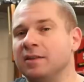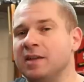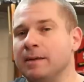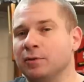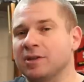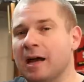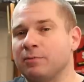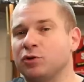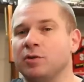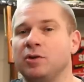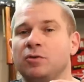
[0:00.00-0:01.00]
the tabletop,
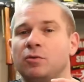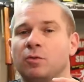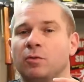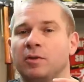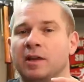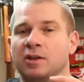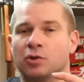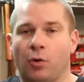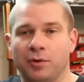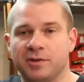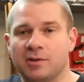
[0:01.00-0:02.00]
show you his
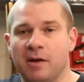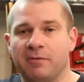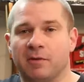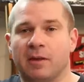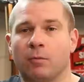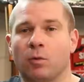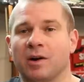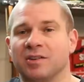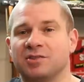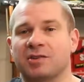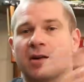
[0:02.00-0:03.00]
old stuff, and then we're
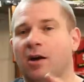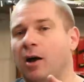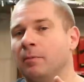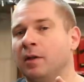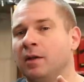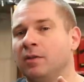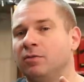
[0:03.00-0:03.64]
gonna set up